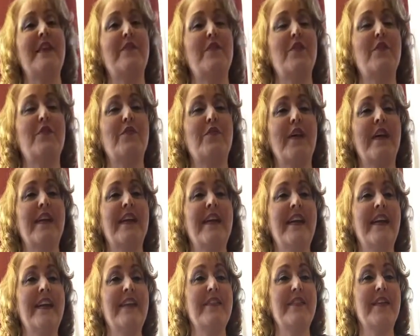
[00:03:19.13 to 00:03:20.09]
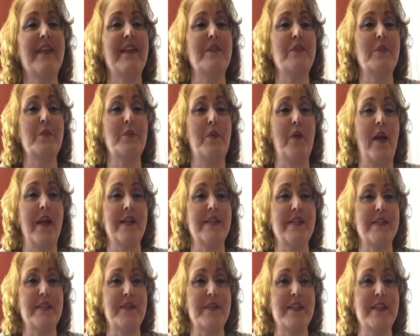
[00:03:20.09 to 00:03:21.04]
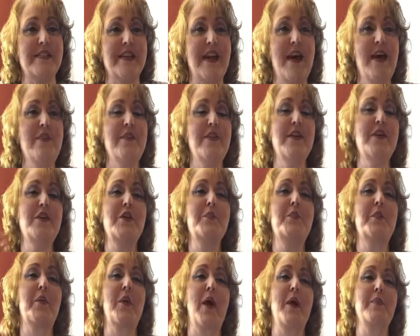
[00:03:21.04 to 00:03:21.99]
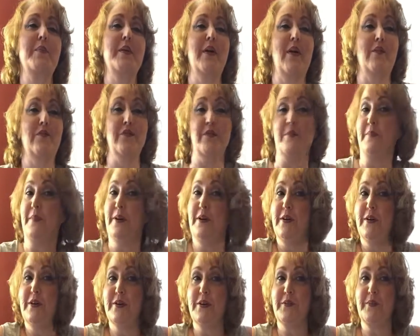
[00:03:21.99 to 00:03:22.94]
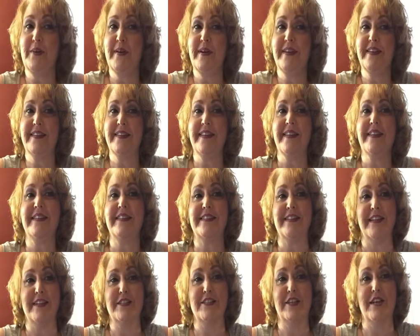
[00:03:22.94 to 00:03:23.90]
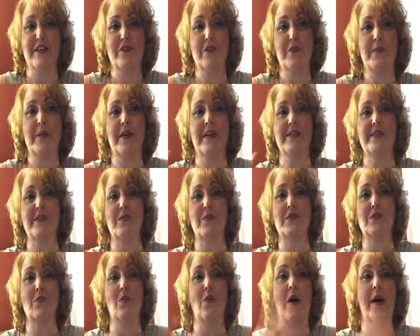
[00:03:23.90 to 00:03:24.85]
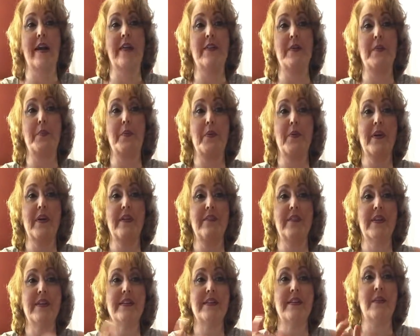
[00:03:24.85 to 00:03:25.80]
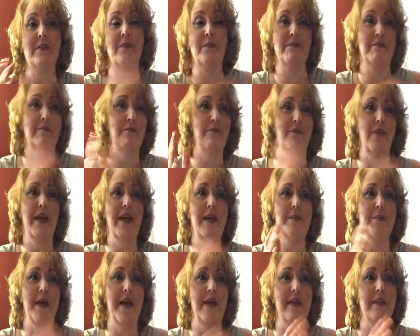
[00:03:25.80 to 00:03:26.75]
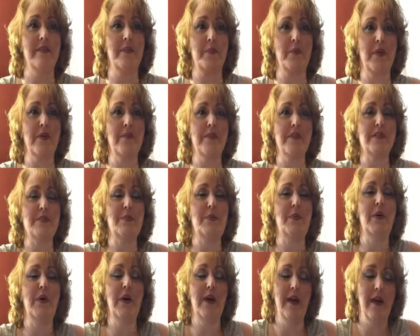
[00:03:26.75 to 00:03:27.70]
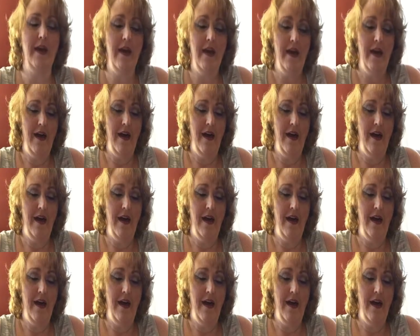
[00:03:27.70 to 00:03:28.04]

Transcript: and if you've read any of the Kindred Bride series, then you probably are familiar with the Touch Kindred because there was one in the way back in the previous book.